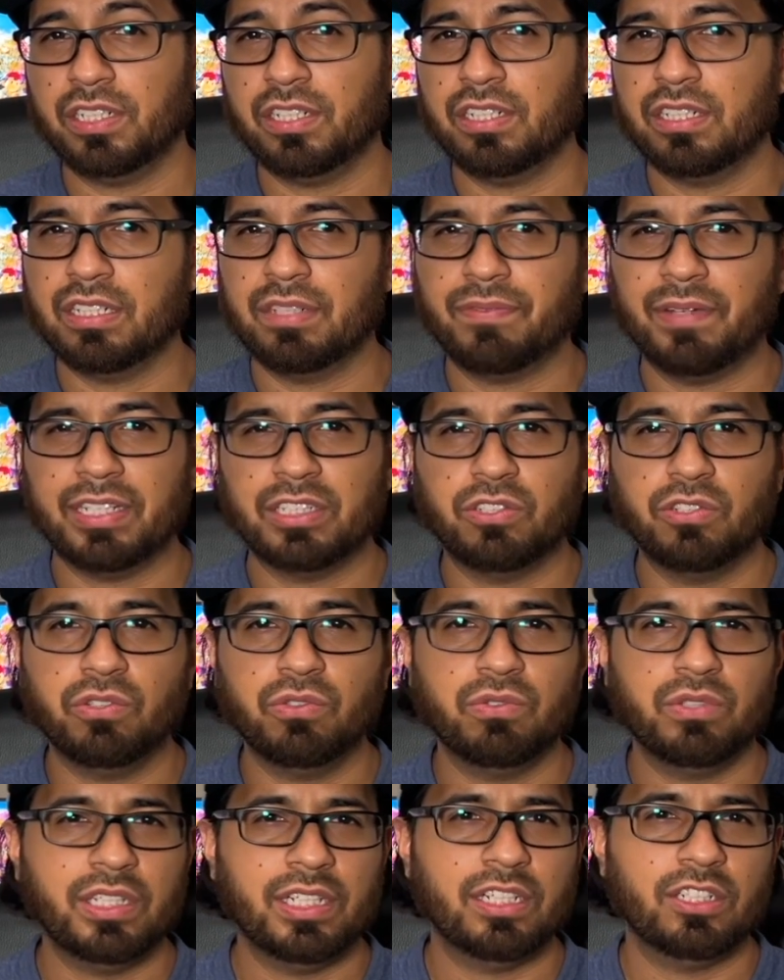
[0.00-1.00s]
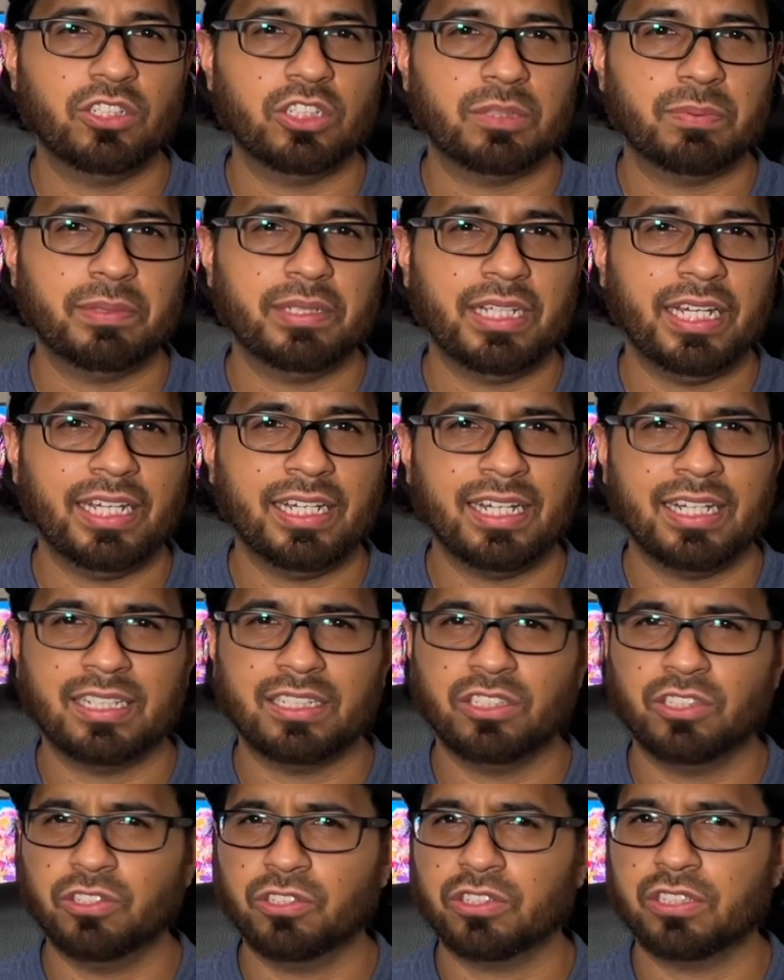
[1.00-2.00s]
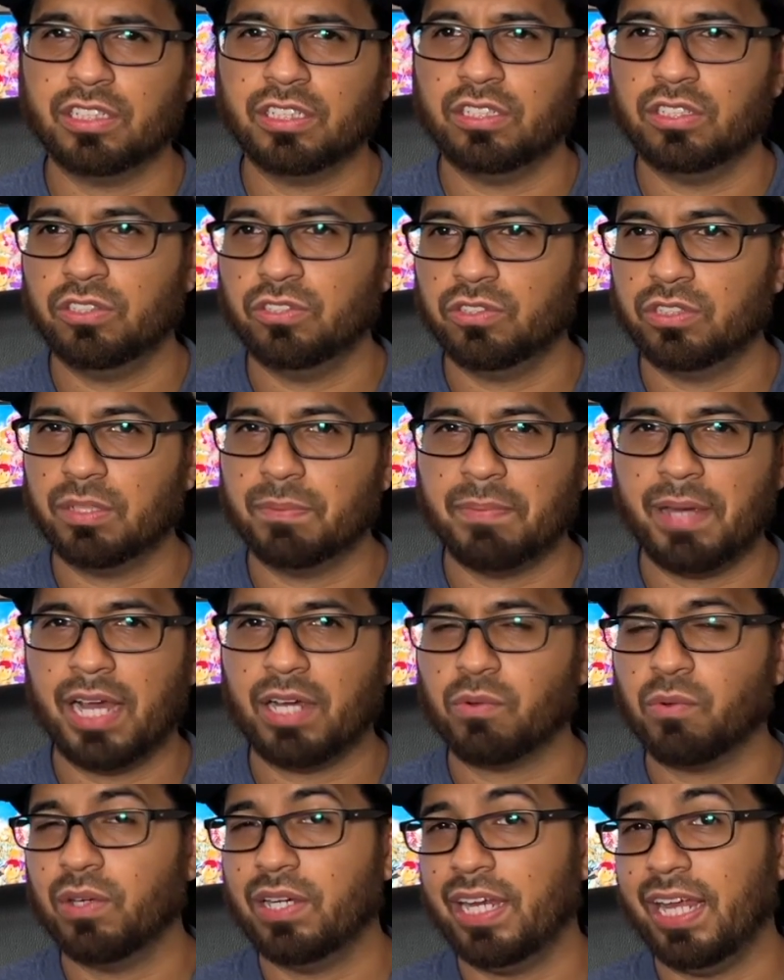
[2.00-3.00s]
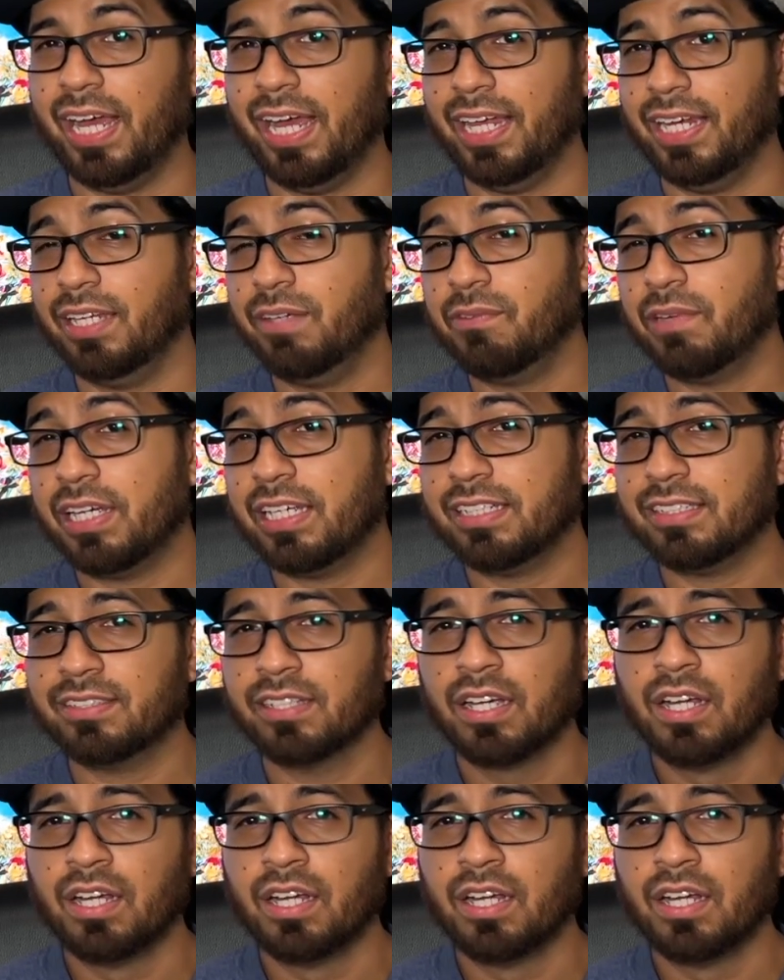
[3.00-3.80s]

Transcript: and if I do need a USB-A, I usually use the back one anyways.